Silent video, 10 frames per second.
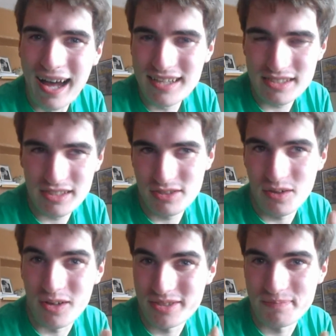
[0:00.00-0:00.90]
she's so
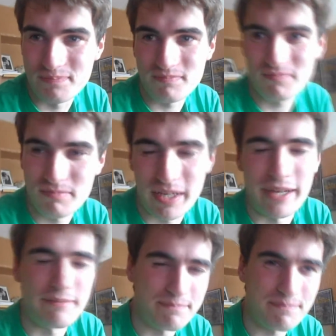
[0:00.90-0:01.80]
awesome. But
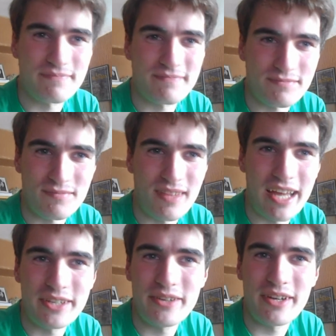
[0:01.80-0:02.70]
yeah,
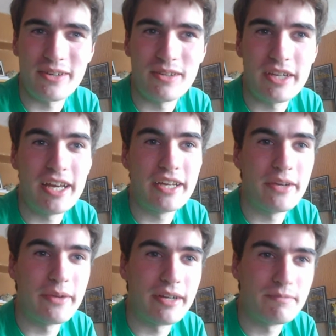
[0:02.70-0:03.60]
thank you, Nicole. Yeah,
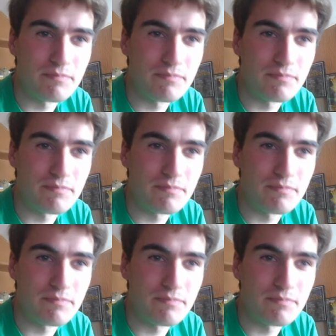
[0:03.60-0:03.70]
here we are.